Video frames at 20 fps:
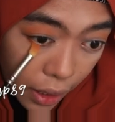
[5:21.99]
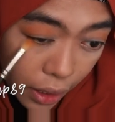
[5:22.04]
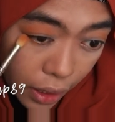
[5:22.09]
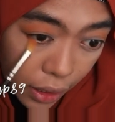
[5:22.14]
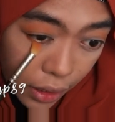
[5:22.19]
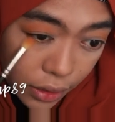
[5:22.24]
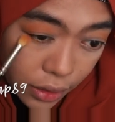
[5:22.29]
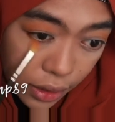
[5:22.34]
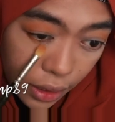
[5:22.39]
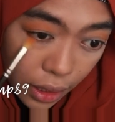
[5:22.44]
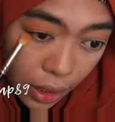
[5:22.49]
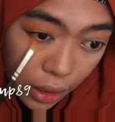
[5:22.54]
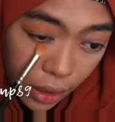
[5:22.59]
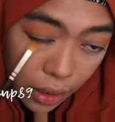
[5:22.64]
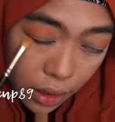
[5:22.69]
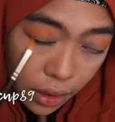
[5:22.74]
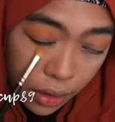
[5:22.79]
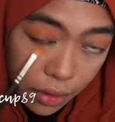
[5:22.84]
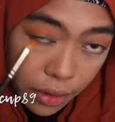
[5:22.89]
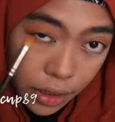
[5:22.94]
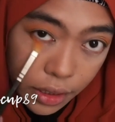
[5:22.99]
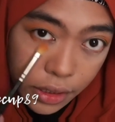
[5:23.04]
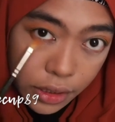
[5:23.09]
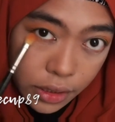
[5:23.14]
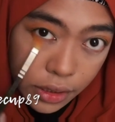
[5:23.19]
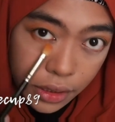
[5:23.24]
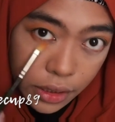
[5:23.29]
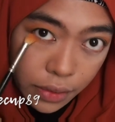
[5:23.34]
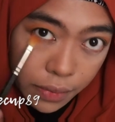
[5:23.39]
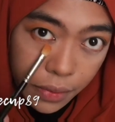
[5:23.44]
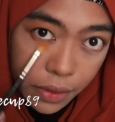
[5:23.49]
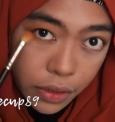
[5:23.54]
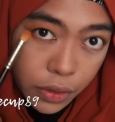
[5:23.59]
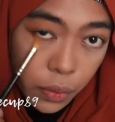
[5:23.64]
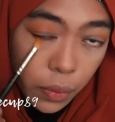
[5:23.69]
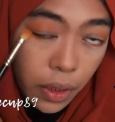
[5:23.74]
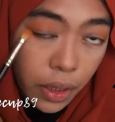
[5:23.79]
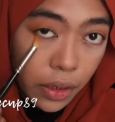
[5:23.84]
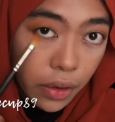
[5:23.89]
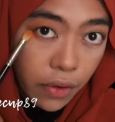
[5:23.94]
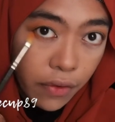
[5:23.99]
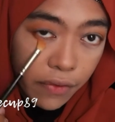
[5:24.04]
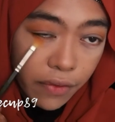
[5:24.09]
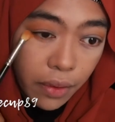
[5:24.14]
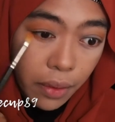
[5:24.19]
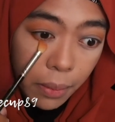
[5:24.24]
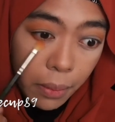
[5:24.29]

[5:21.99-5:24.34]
guess like a relationship is one of